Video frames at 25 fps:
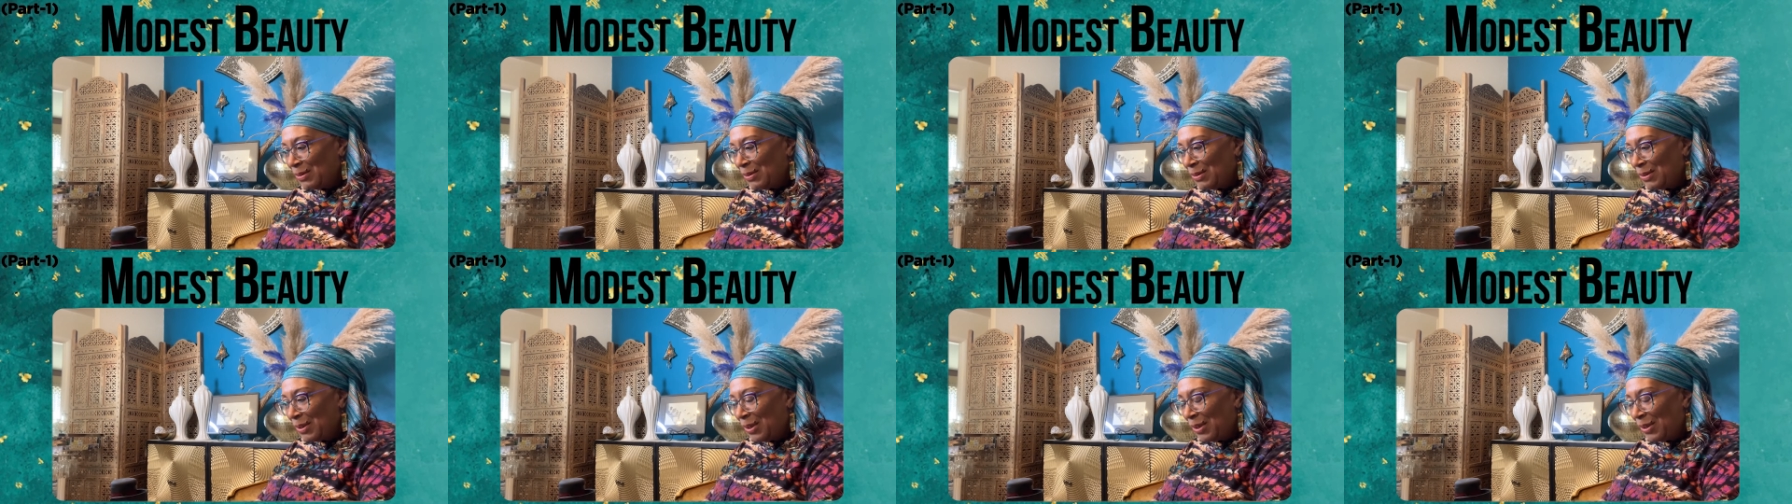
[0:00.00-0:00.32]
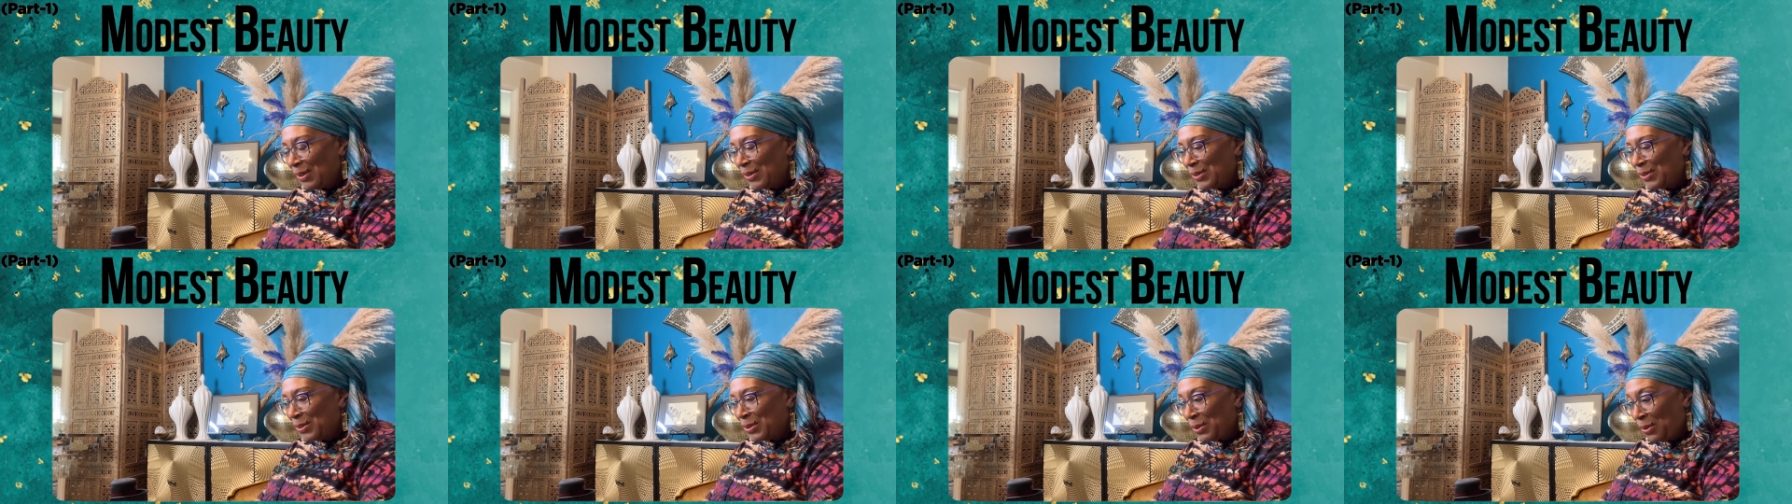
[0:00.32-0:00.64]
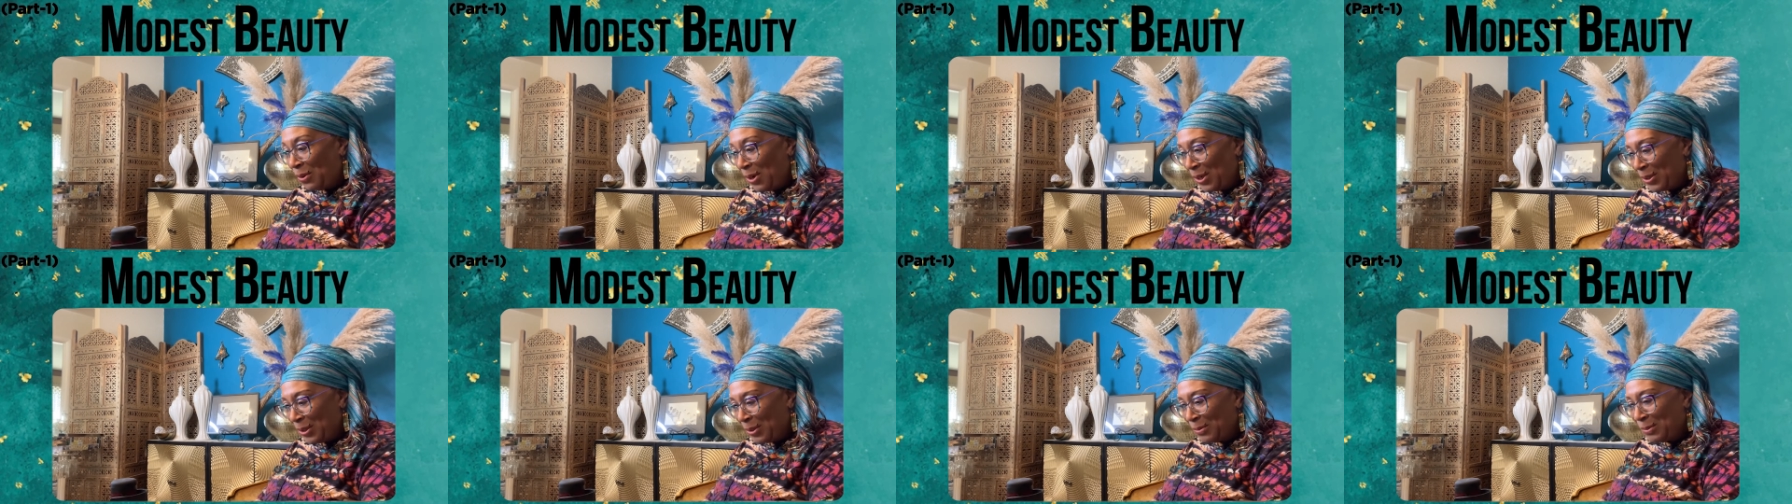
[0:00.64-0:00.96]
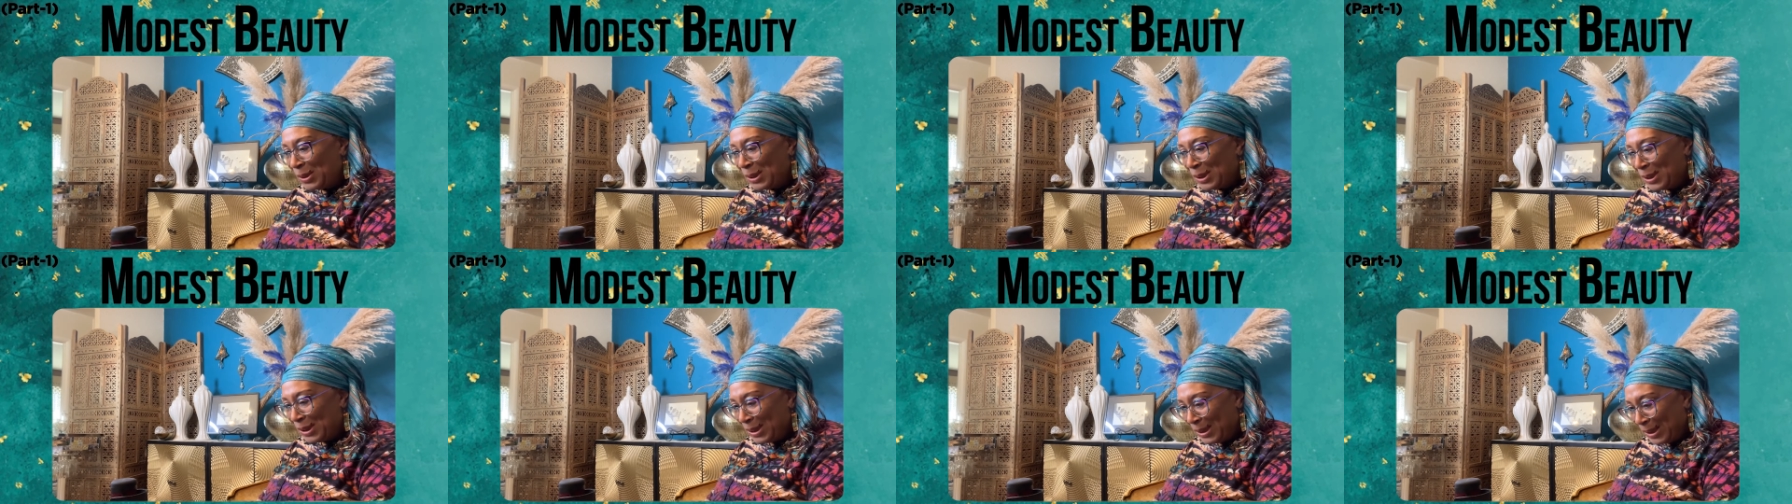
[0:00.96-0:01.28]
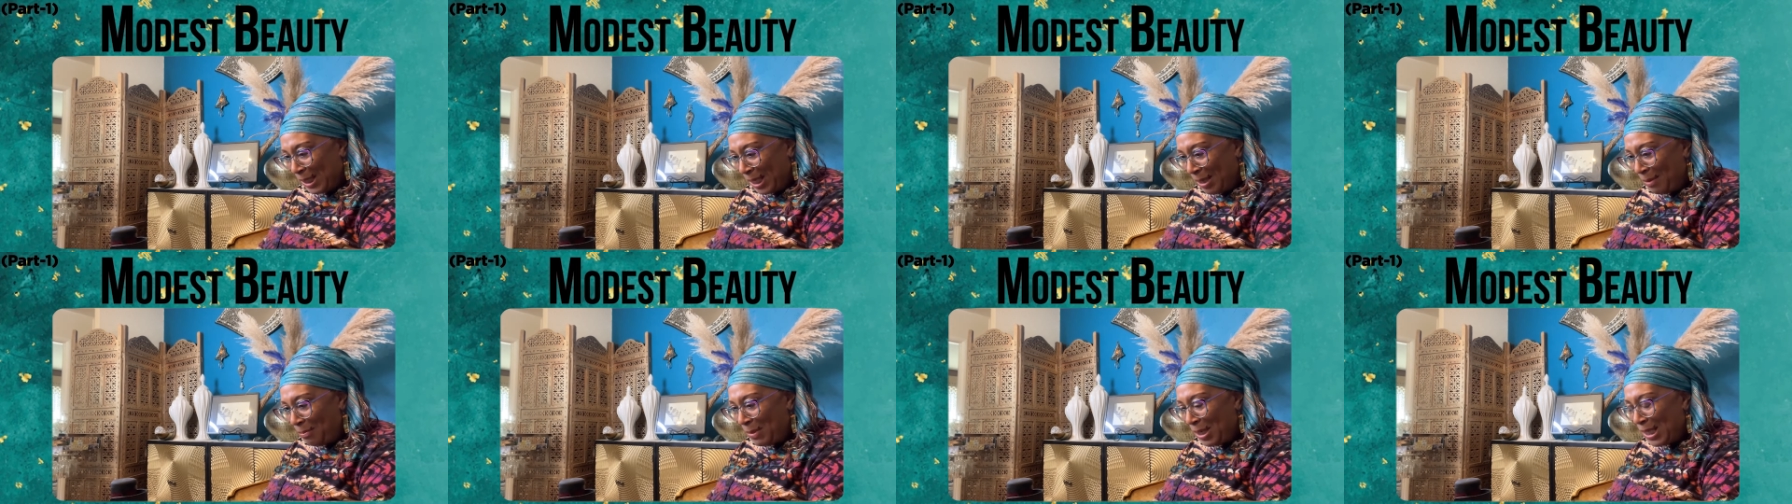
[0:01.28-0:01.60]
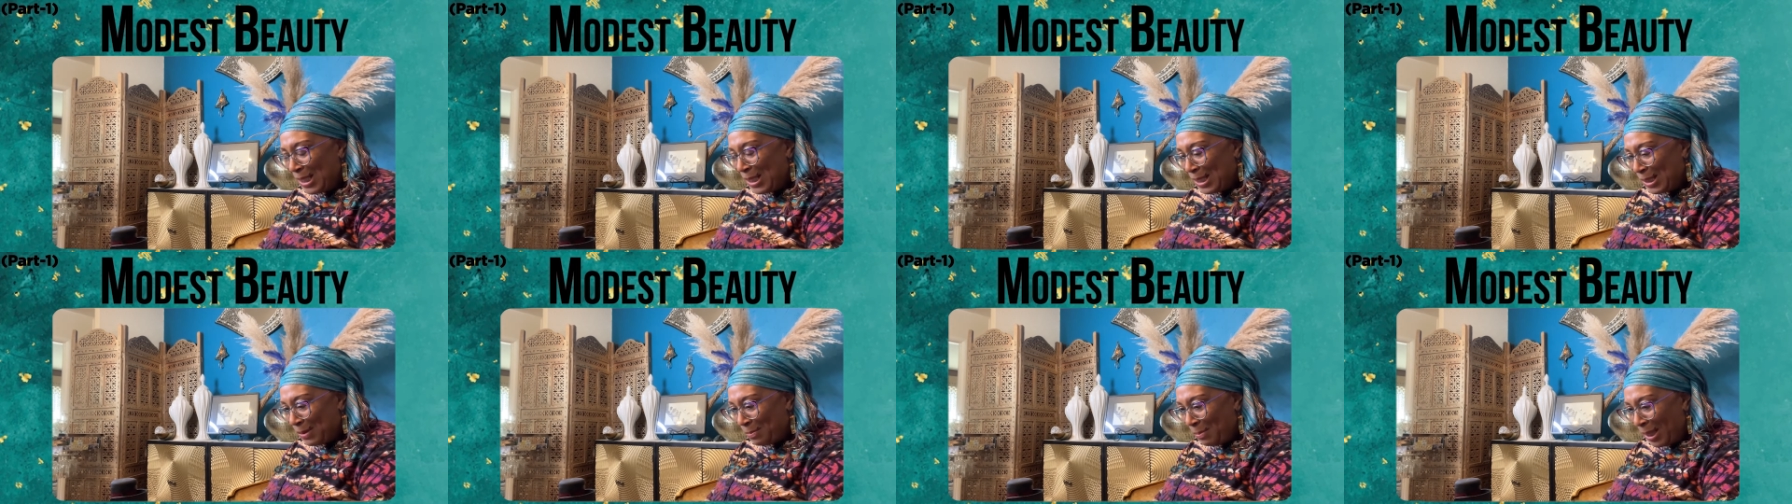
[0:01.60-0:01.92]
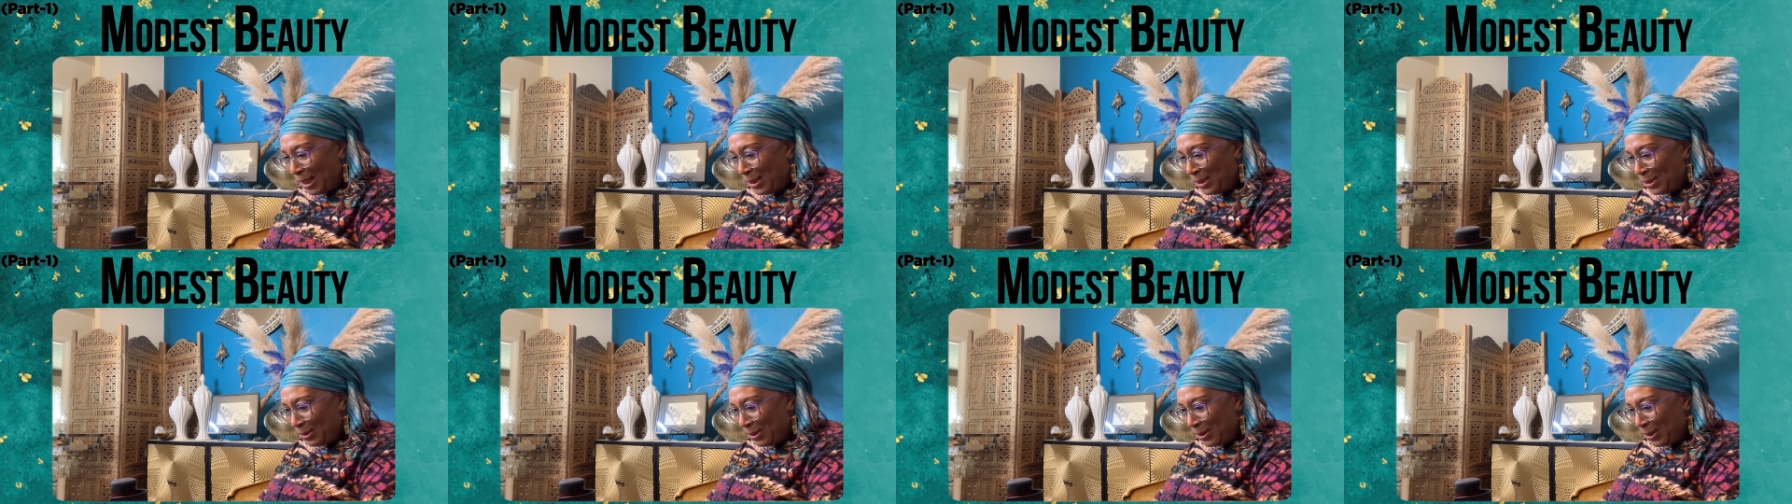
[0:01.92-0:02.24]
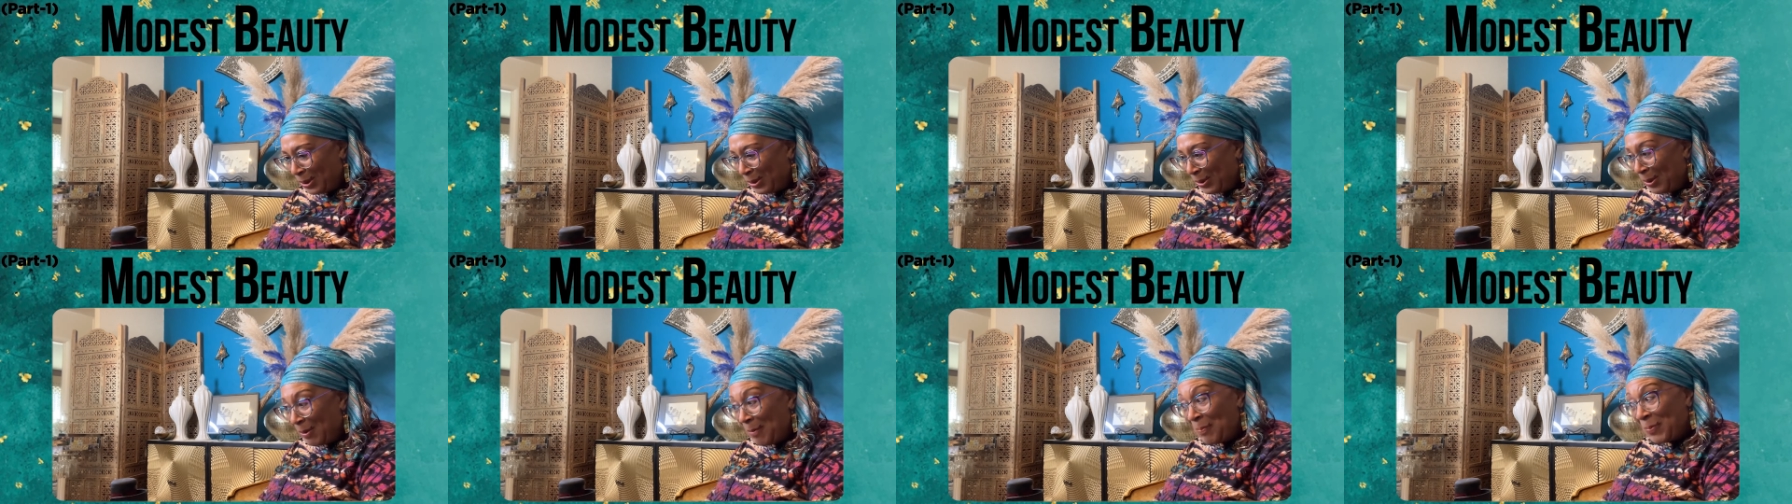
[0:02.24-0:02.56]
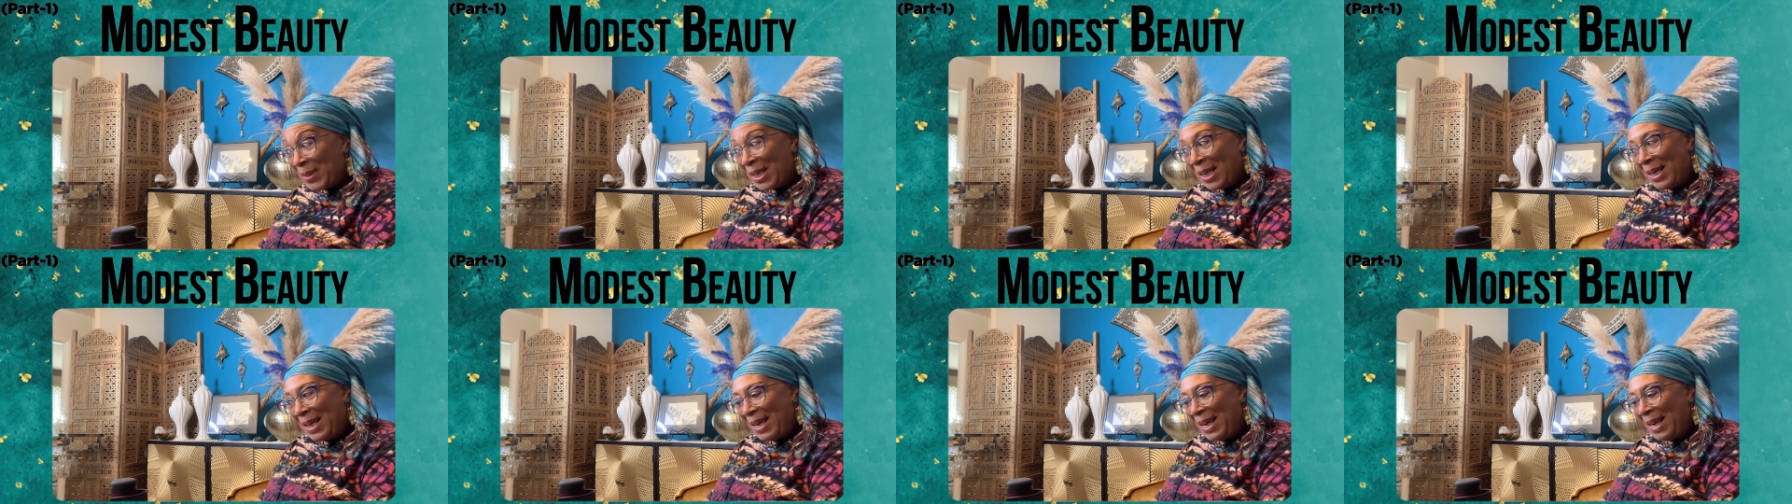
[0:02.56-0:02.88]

uh, daughter was the same age as my daughter. Mm.